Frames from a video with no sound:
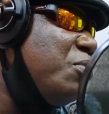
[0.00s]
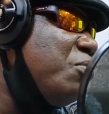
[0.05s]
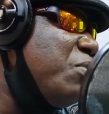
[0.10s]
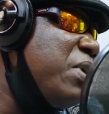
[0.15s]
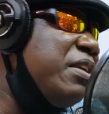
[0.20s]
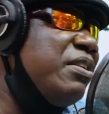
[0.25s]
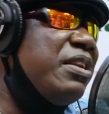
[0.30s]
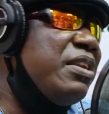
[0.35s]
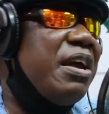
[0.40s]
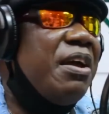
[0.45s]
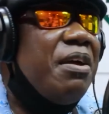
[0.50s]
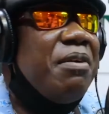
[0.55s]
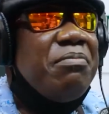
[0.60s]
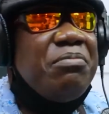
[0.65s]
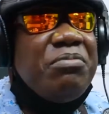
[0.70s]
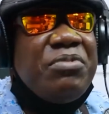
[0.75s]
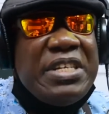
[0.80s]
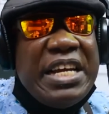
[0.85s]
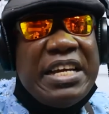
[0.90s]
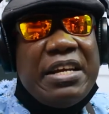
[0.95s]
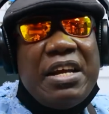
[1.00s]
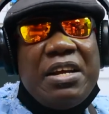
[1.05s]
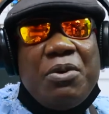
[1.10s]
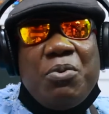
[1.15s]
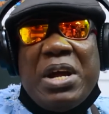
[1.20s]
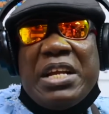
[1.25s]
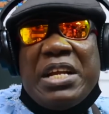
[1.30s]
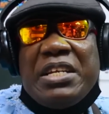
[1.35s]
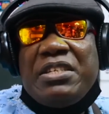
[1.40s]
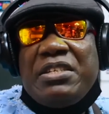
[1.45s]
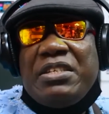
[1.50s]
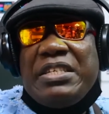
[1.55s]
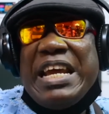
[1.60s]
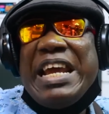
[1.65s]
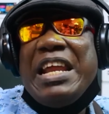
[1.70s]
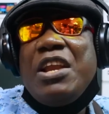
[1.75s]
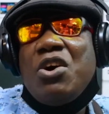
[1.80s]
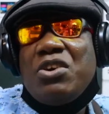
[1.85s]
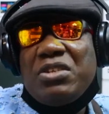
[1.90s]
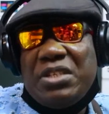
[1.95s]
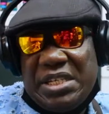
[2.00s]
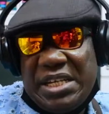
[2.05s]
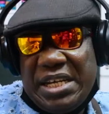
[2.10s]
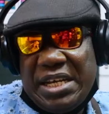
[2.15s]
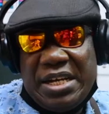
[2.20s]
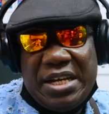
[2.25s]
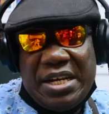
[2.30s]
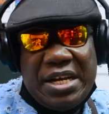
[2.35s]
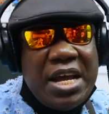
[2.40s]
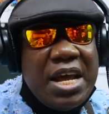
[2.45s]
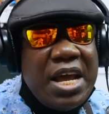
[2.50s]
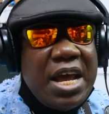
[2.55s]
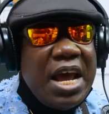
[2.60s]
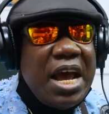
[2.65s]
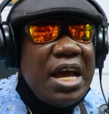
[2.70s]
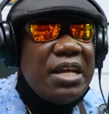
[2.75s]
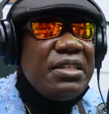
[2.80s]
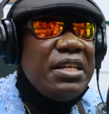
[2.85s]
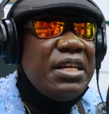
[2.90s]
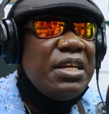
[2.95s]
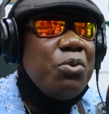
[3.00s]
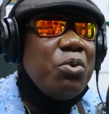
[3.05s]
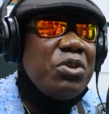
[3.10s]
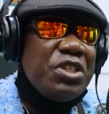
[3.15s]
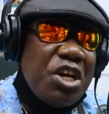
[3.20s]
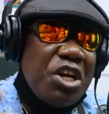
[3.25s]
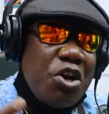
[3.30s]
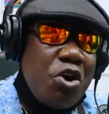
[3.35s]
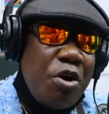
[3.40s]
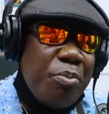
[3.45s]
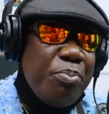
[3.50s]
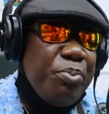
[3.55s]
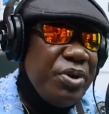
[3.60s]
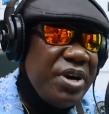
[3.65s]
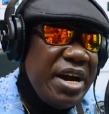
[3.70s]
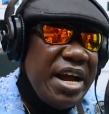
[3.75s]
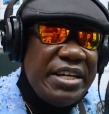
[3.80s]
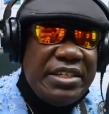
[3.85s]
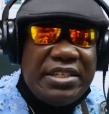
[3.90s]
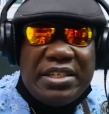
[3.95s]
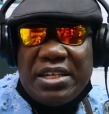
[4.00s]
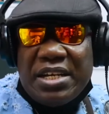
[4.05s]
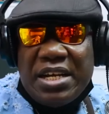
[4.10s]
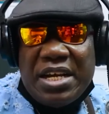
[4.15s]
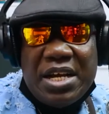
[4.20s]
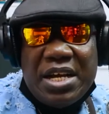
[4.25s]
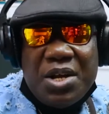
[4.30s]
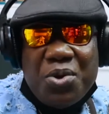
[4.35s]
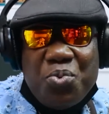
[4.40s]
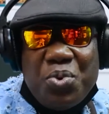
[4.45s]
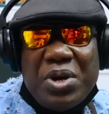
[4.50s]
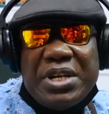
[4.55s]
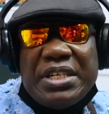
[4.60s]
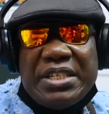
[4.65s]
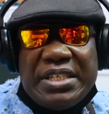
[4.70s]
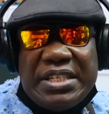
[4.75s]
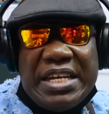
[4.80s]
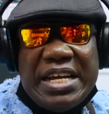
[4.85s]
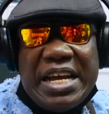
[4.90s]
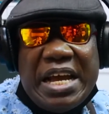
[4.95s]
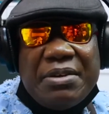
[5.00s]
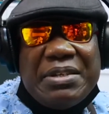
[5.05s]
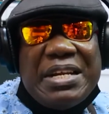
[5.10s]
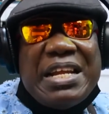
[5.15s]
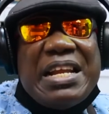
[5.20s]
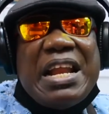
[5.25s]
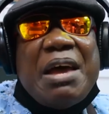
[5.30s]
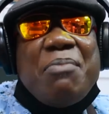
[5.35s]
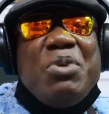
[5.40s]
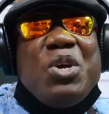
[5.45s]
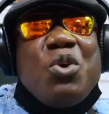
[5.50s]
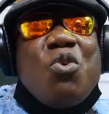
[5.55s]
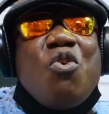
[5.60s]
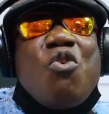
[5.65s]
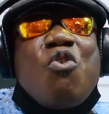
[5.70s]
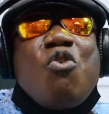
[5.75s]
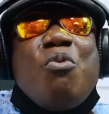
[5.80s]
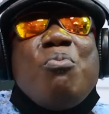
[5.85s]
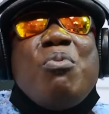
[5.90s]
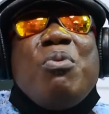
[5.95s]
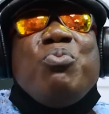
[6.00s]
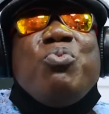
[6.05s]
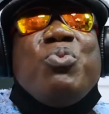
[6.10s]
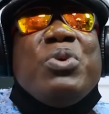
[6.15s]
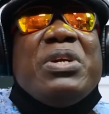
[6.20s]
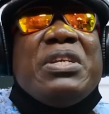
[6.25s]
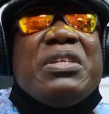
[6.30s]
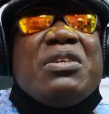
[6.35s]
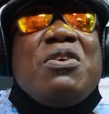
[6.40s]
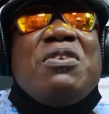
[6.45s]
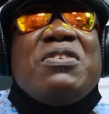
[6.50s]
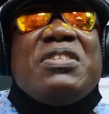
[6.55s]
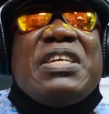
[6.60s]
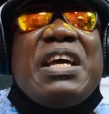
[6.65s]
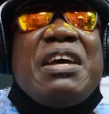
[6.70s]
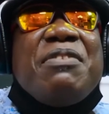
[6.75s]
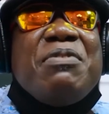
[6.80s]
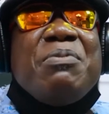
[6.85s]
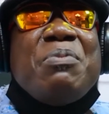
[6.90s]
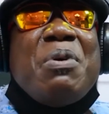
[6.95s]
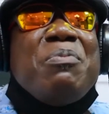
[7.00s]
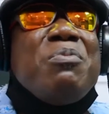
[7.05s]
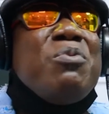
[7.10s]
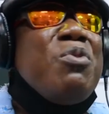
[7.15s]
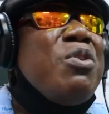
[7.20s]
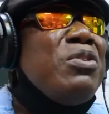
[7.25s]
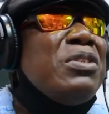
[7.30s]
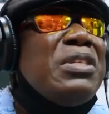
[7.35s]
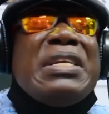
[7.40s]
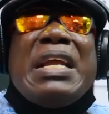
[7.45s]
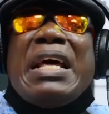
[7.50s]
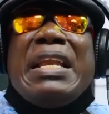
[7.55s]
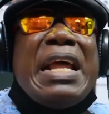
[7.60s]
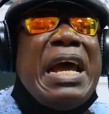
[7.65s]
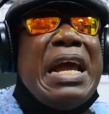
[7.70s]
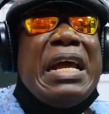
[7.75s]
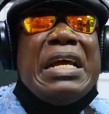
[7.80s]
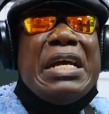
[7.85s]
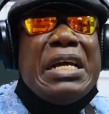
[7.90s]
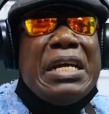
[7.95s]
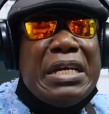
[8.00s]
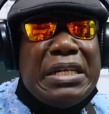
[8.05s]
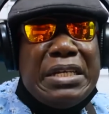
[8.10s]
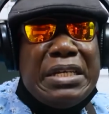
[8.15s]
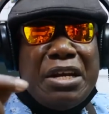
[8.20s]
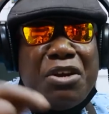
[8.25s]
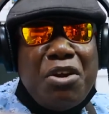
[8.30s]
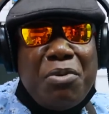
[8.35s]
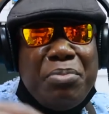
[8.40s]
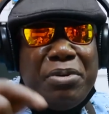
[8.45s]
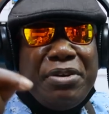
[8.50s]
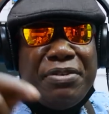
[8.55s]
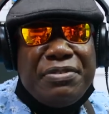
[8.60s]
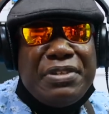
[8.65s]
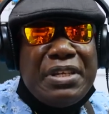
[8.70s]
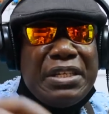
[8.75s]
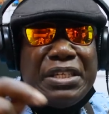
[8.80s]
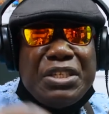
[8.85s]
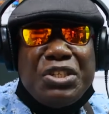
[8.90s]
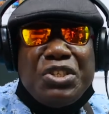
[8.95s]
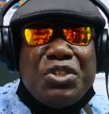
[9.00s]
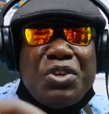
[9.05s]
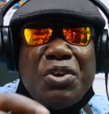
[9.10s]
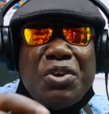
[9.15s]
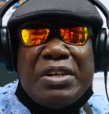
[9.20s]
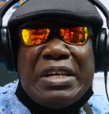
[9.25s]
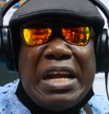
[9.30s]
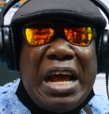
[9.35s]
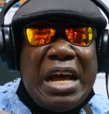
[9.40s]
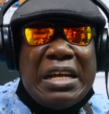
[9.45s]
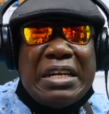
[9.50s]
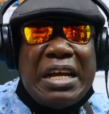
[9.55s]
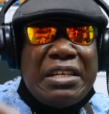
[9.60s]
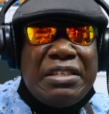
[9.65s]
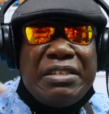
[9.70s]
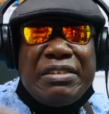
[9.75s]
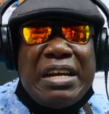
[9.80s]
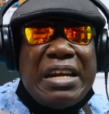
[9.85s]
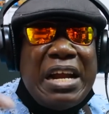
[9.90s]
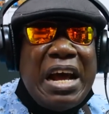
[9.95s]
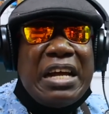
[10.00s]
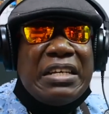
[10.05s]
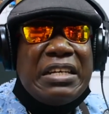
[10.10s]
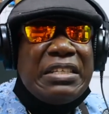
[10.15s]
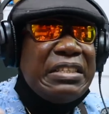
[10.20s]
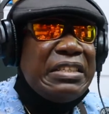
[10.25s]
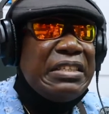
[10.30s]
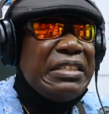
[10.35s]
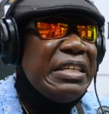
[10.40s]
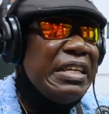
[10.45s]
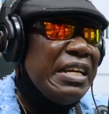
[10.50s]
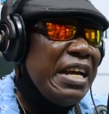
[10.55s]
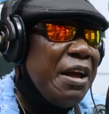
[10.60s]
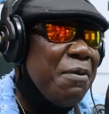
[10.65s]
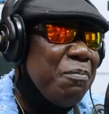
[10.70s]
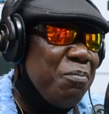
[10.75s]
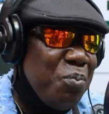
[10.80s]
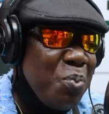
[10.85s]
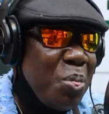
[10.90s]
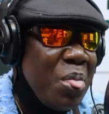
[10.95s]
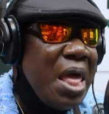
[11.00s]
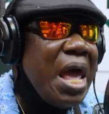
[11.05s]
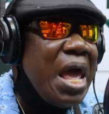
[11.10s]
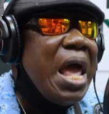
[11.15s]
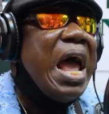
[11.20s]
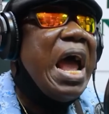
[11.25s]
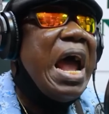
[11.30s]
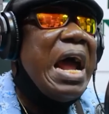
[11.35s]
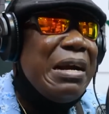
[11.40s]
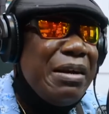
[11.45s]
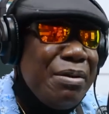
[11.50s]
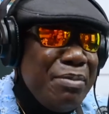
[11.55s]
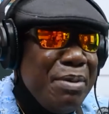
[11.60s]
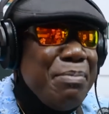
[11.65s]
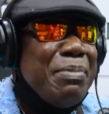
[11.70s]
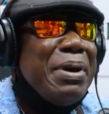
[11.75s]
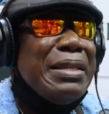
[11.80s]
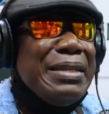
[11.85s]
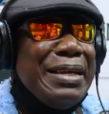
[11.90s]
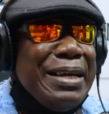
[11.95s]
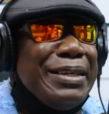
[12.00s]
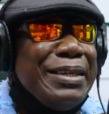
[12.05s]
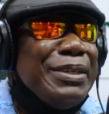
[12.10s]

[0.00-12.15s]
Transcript: When Taylor sing, I think it was a copyright when he sing, and then I come up with Concert Fever because in a lie, they don't believe say this song Nigerian artist sing them. I remember that.